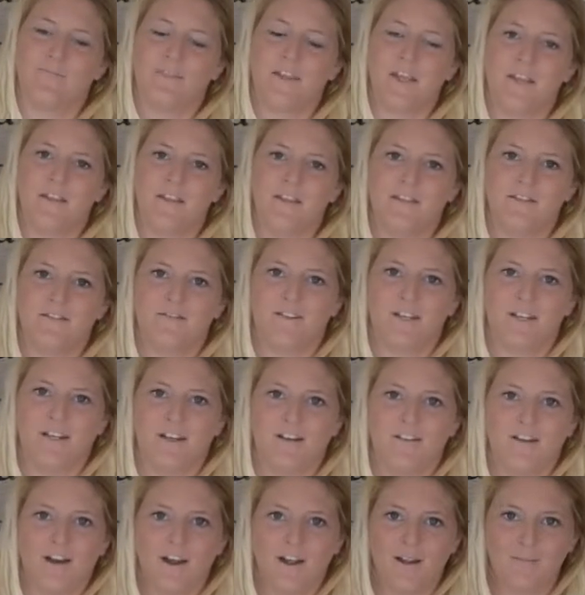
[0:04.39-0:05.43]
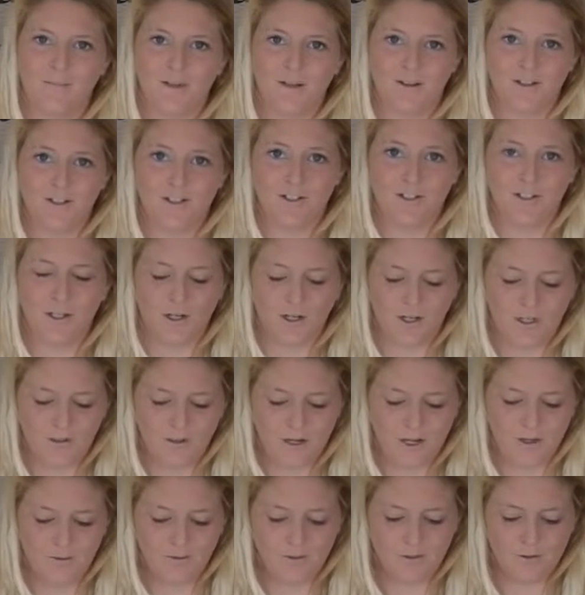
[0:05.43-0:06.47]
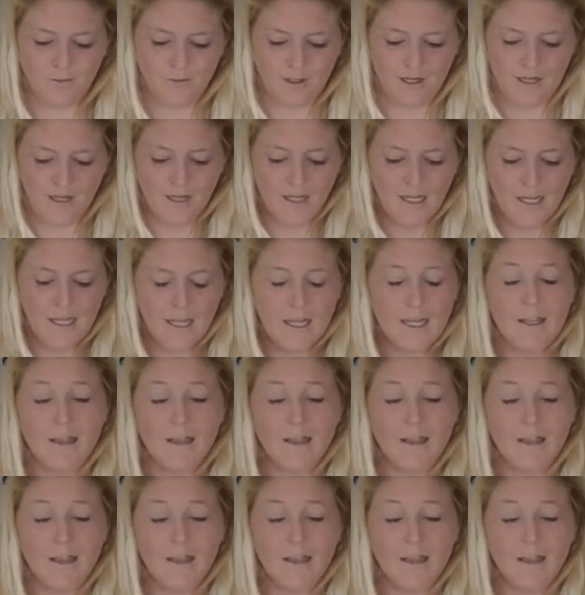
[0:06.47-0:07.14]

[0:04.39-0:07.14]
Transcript: In this video I'm going to show you how to make